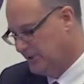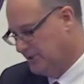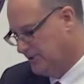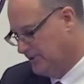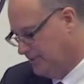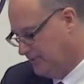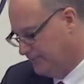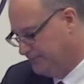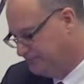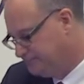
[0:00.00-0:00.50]

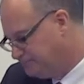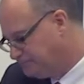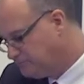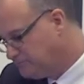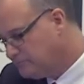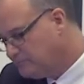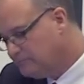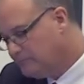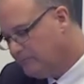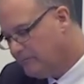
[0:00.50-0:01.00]
So
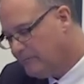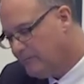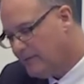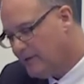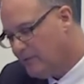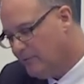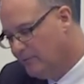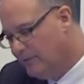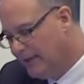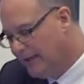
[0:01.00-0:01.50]

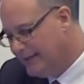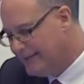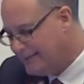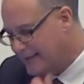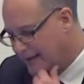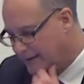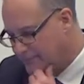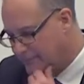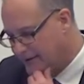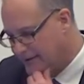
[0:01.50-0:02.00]
we like
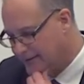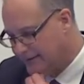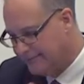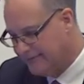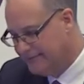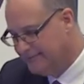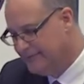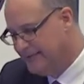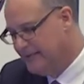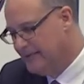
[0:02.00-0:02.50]
that part of
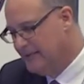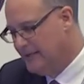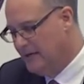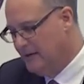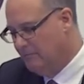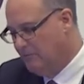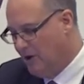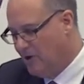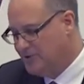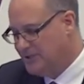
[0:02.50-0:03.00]
it.
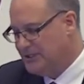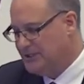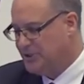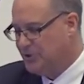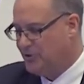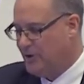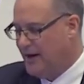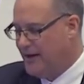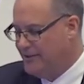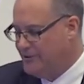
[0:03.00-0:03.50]

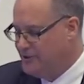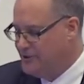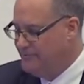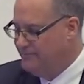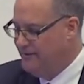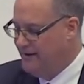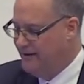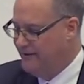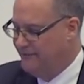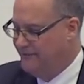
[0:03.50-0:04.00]
Multi-strategy
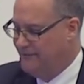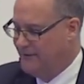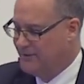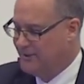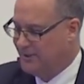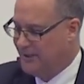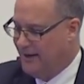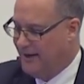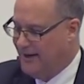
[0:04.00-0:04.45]
benefits.